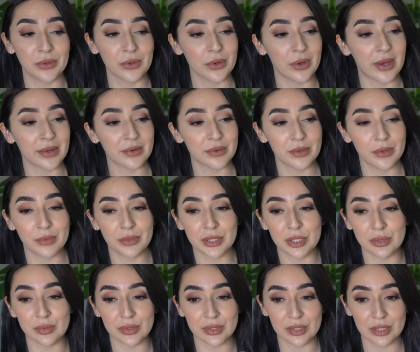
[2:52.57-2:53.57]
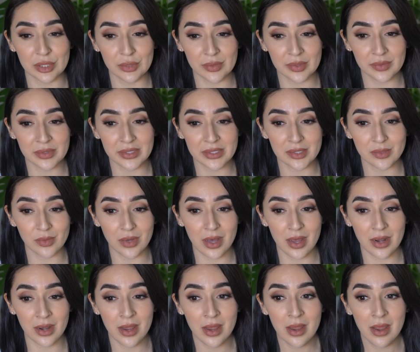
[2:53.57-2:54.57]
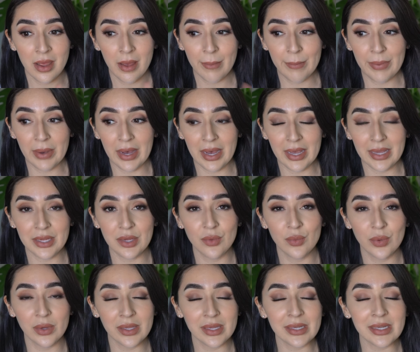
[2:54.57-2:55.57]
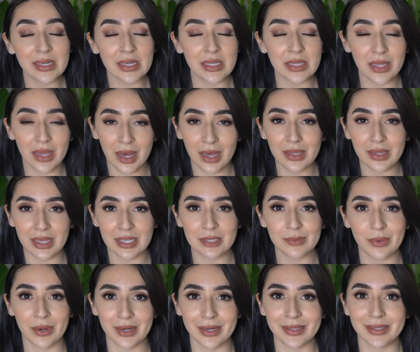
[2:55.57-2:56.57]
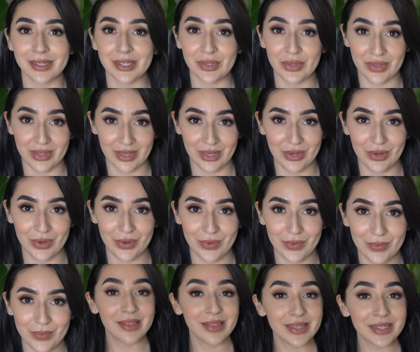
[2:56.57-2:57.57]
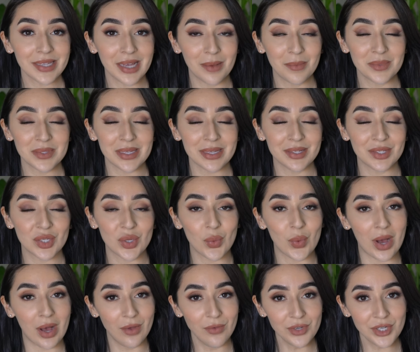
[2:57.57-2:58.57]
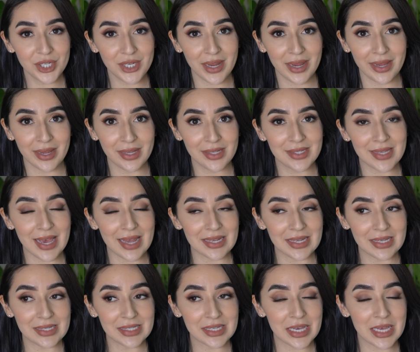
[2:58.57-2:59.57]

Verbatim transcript: girl, I don't know what she was doing with this one, but you really need a lot less product than you think you do. This comes in 12 shades and is